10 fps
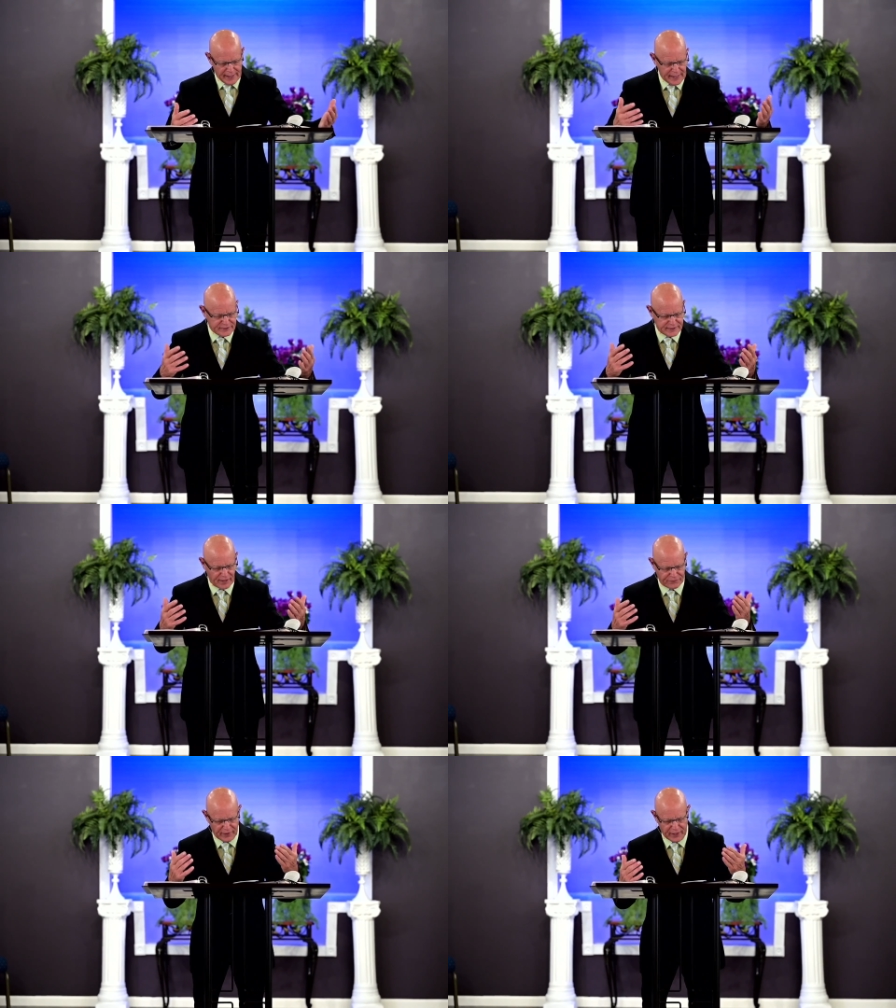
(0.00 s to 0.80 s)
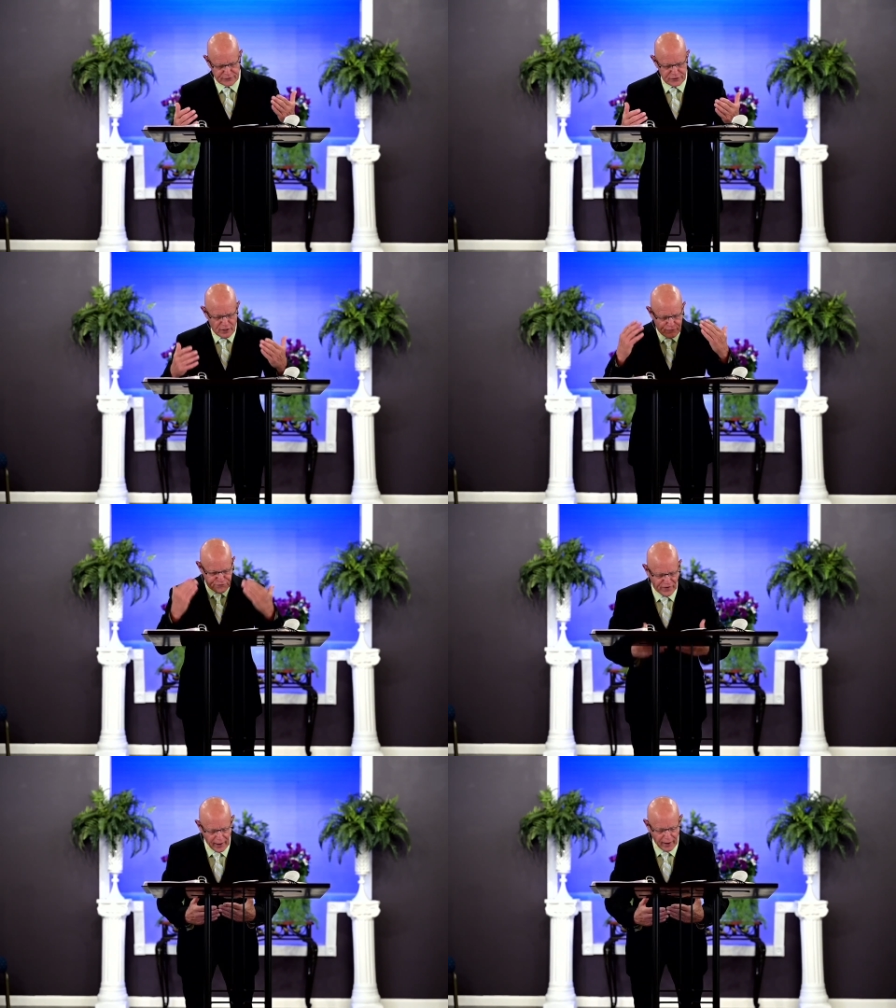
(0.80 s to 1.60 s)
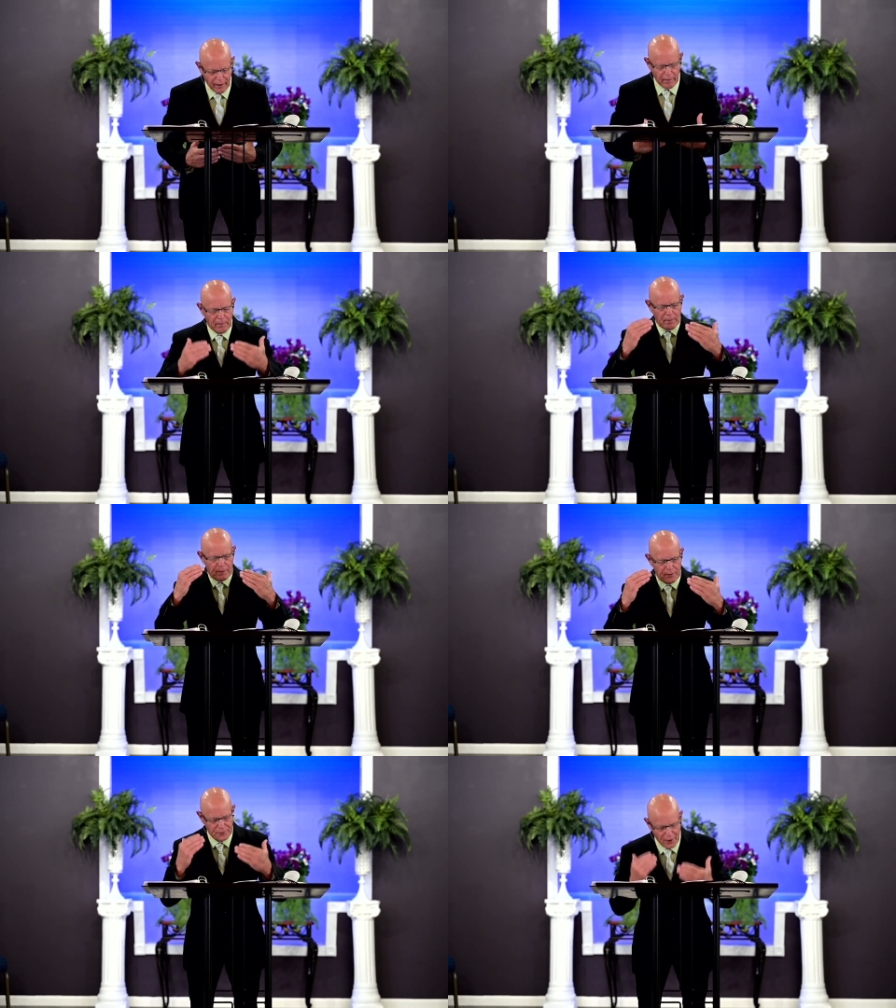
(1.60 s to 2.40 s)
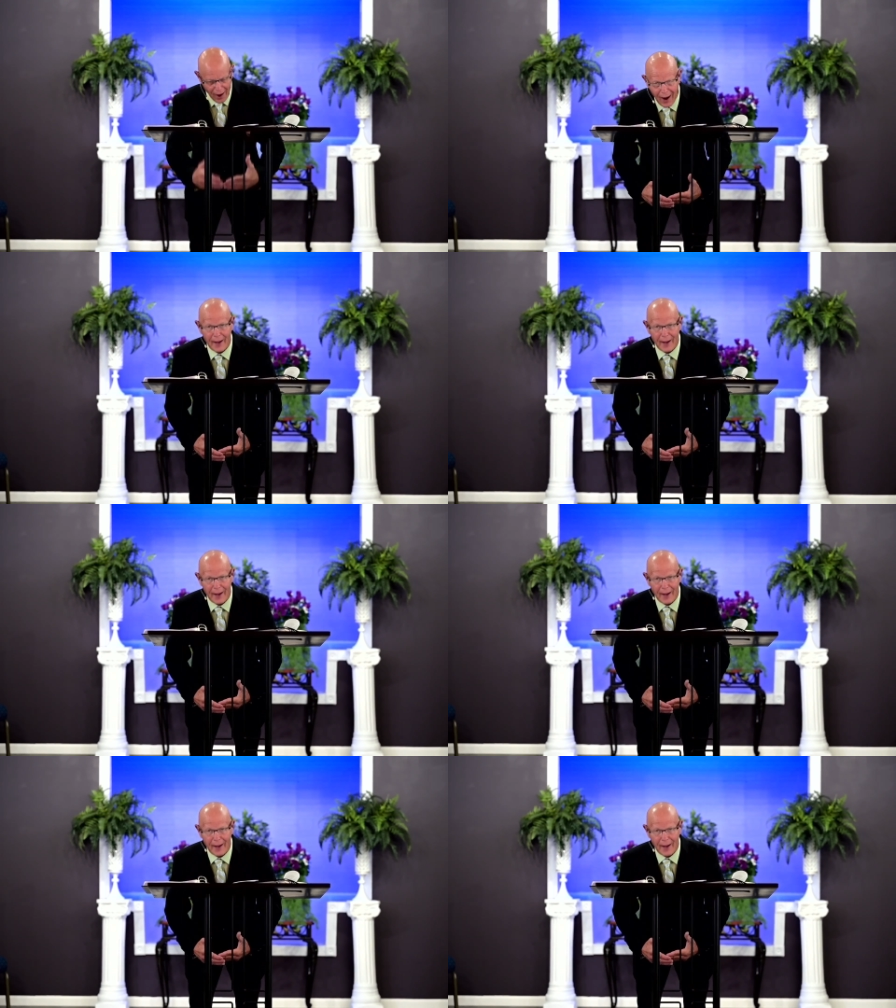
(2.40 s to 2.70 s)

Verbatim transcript: said this Fear not.